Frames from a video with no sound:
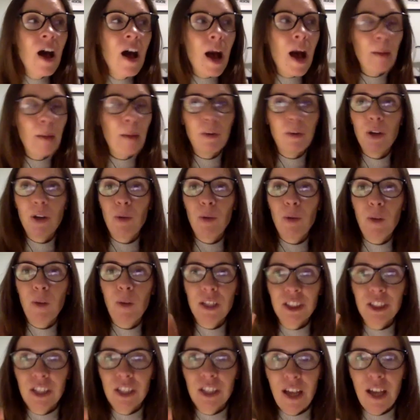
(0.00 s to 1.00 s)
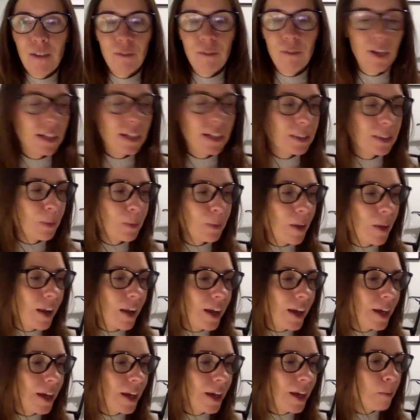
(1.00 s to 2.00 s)
I'm going to watch Netflix while
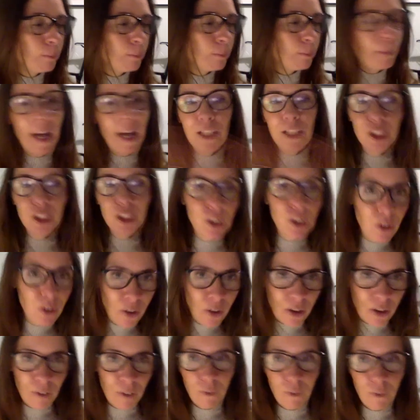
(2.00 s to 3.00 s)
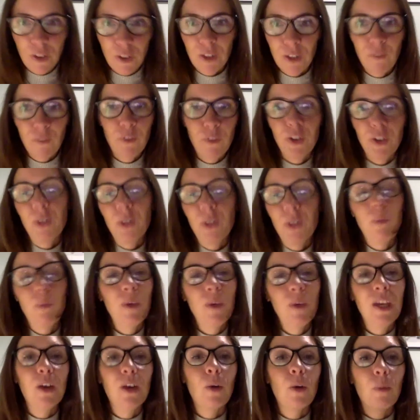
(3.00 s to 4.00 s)
I batch cook for, for the
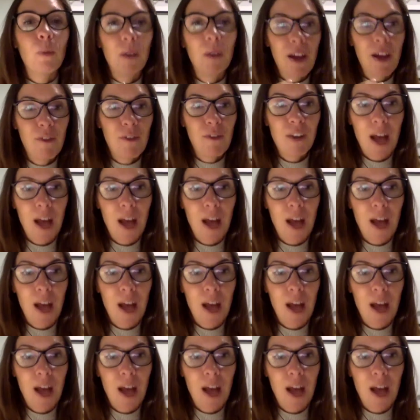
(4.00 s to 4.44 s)
week, or whatever it